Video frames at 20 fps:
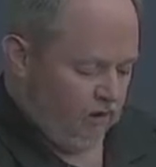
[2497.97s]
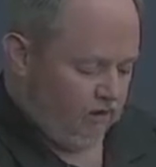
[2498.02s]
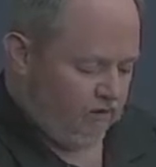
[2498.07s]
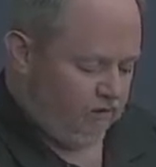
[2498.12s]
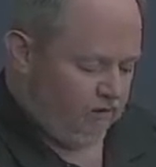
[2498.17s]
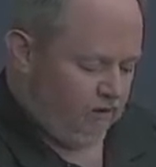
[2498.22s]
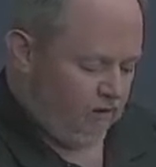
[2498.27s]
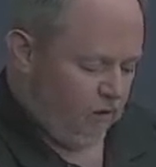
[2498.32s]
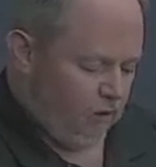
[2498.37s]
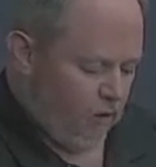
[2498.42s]

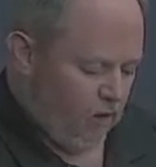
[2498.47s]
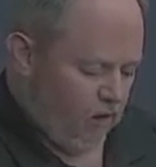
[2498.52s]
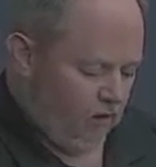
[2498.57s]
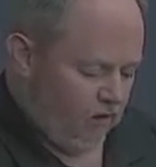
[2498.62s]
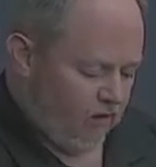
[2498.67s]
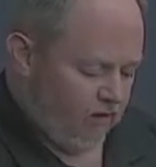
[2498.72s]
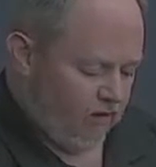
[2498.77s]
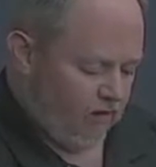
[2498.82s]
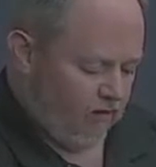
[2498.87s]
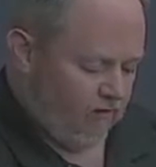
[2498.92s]
It's the
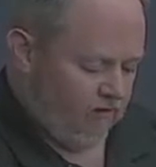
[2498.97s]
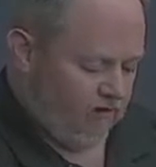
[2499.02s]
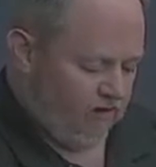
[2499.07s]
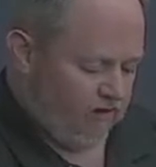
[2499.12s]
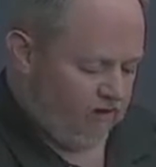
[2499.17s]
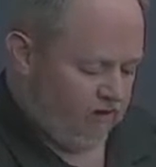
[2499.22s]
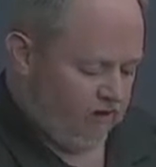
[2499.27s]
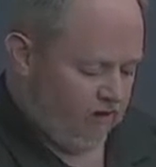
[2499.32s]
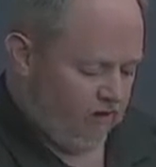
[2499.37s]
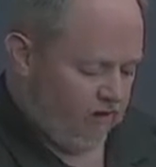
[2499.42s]
quality of
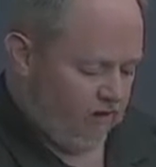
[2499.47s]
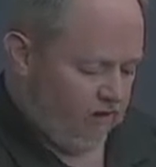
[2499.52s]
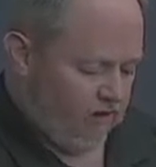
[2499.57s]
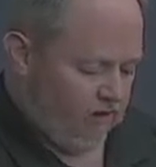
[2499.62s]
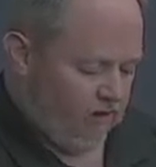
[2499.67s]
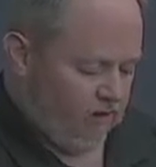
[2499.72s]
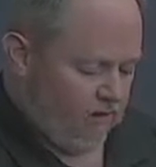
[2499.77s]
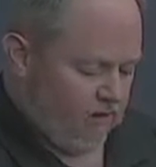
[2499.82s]
vision,